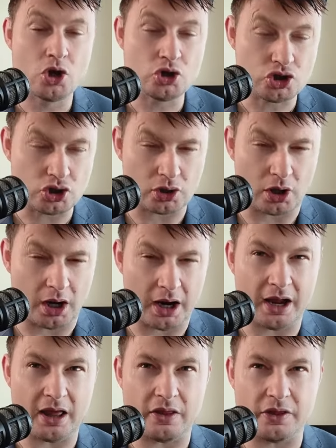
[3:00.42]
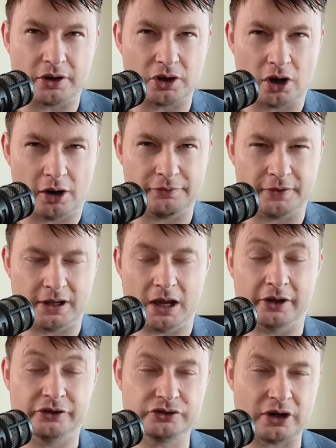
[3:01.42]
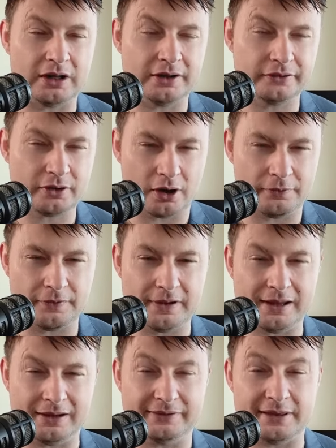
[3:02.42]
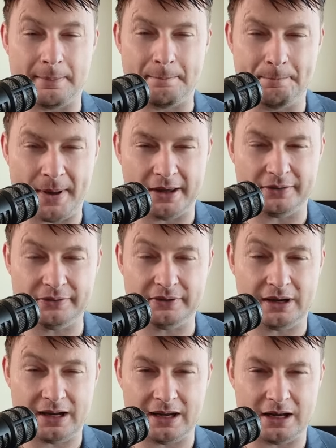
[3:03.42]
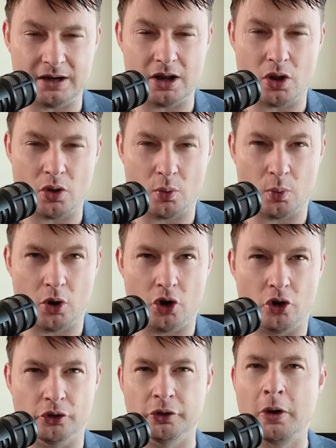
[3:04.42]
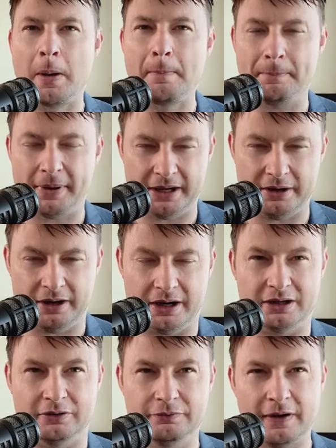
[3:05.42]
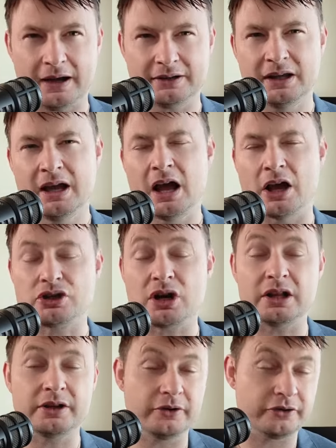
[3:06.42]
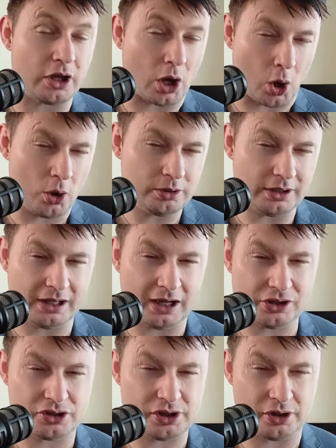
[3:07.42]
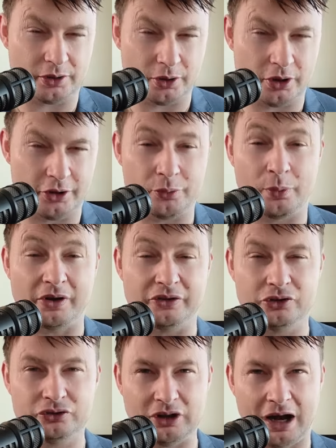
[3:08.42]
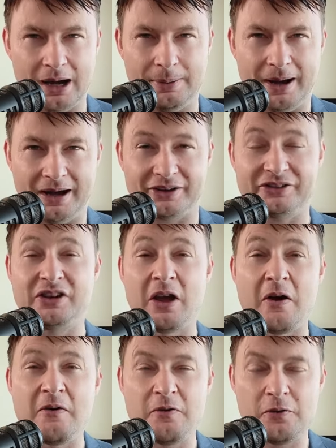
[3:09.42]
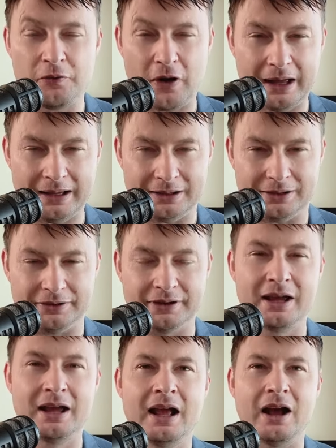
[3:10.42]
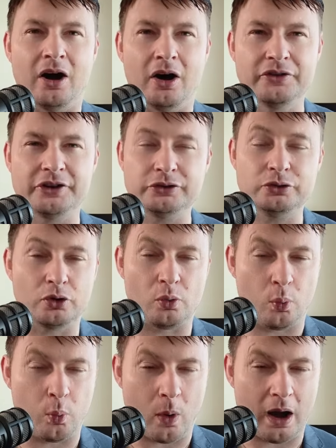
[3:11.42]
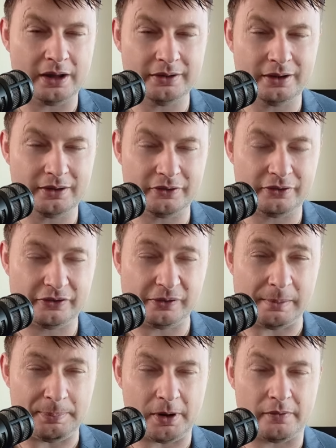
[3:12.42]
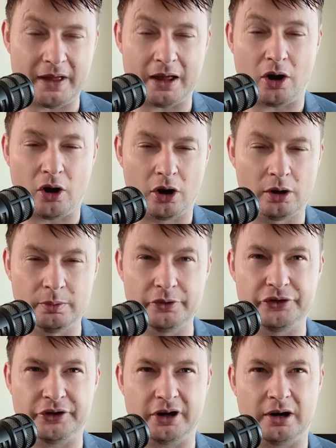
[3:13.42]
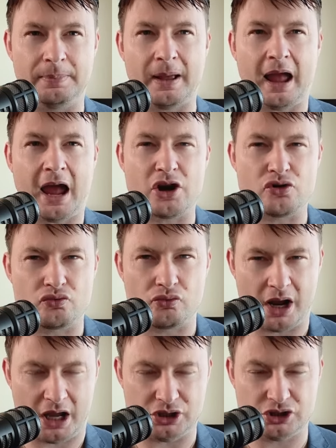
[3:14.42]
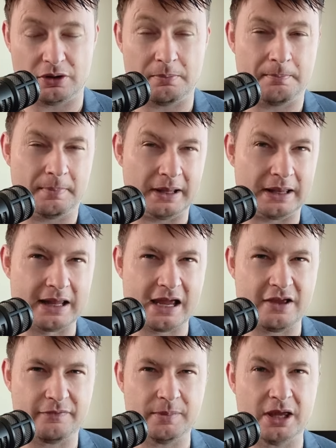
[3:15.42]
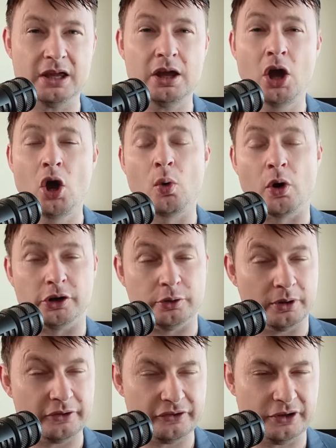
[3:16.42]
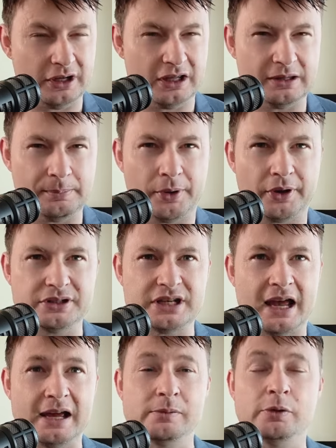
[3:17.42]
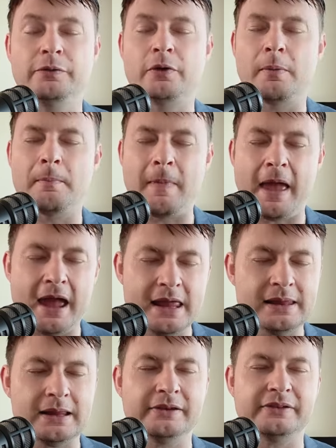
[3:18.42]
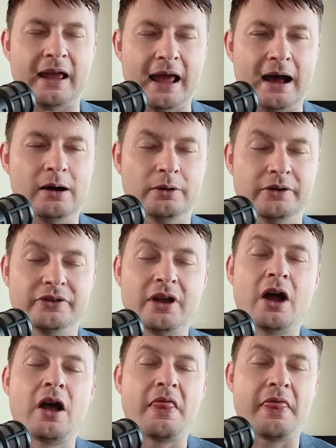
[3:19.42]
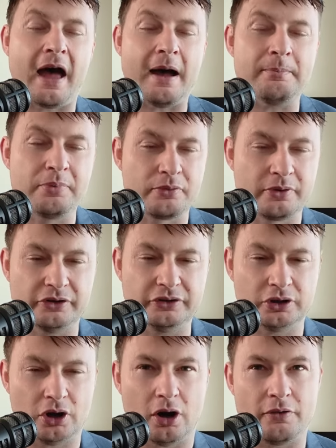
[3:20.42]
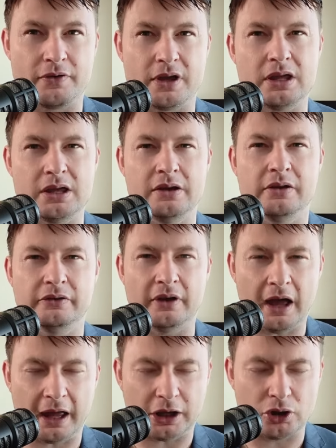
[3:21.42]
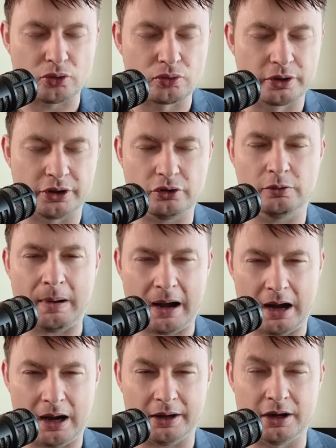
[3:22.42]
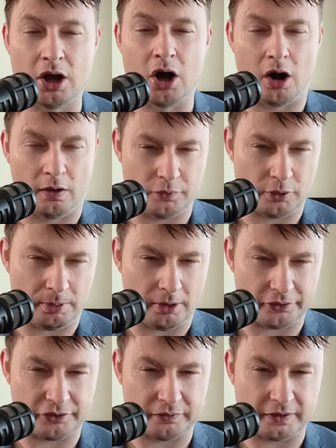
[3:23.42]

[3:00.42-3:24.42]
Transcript: try the coffee. Australia's coffee is the best in the world period. In fact, Australia is the only country on earth where Starbucks failed. Aussies took one sip of that horrible syrup and retched. Believe me, when you are sitting at the poker table for endless hours, that barista coffee is a critical part of your positive